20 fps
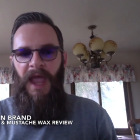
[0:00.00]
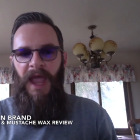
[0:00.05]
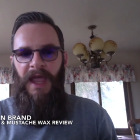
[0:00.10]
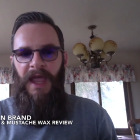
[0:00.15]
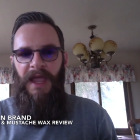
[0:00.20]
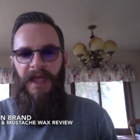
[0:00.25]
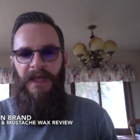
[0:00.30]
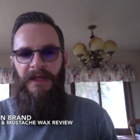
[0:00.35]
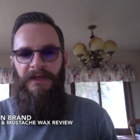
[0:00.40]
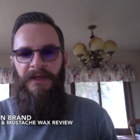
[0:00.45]

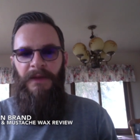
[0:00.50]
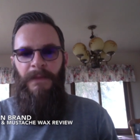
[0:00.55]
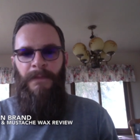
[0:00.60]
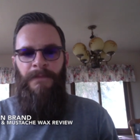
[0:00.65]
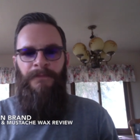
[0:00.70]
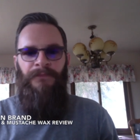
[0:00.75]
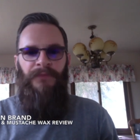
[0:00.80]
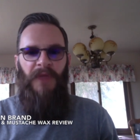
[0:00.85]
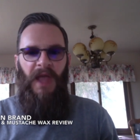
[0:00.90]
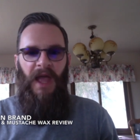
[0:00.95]
And
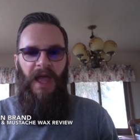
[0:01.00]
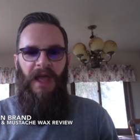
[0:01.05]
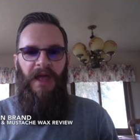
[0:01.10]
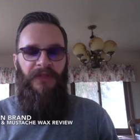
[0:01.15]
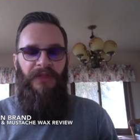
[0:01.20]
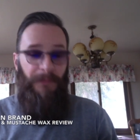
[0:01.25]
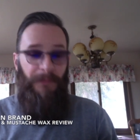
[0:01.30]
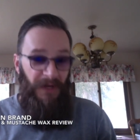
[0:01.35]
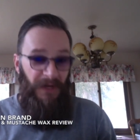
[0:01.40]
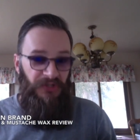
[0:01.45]

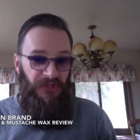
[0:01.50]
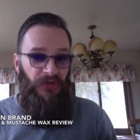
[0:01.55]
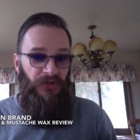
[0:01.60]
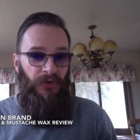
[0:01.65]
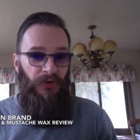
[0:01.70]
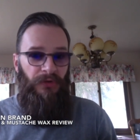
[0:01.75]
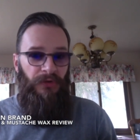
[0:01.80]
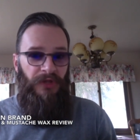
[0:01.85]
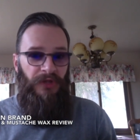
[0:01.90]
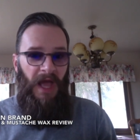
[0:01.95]
the
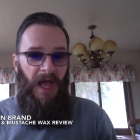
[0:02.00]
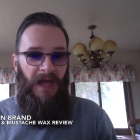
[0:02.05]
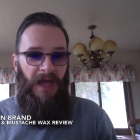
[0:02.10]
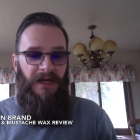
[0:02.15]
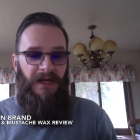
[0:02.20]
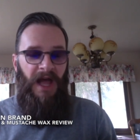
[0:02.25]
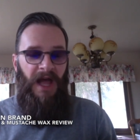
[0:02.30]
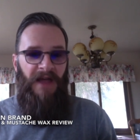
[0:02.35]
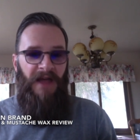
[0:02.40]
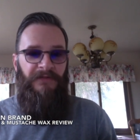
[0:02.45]
picture
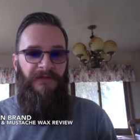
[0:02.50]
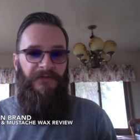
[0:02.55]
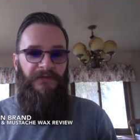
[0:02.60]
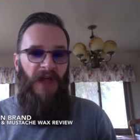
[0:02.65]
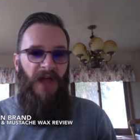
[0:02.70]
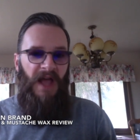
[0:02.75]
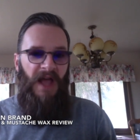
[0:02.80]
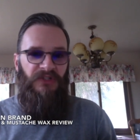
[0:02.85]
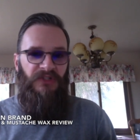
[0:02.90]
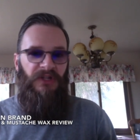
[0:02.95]
that I
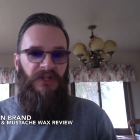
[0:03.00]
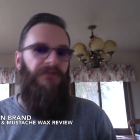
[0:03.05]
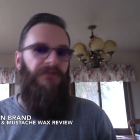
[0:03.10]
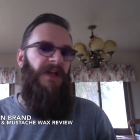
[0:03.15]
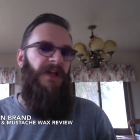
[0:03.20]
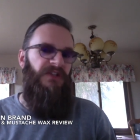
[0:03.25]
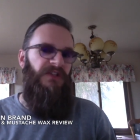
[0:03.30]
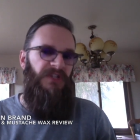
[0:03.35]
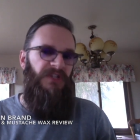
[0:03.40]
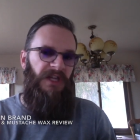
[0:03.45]
flashed, I'll
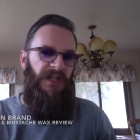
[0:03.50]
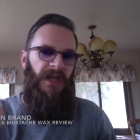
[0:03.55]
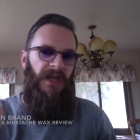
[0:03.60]
flash it